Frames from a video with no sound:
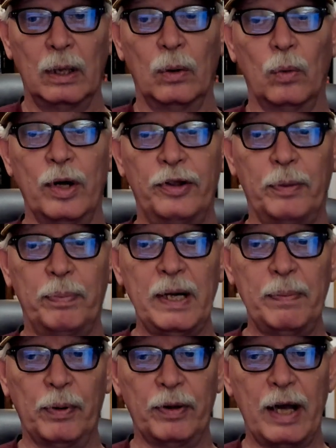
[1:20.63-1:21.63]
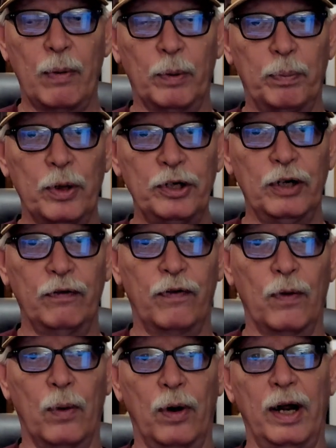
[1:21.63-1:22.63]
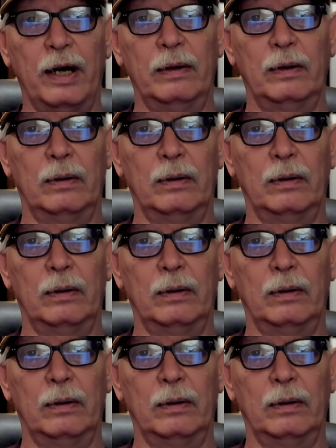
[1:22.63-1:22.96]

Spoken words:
with the people that were pushing for it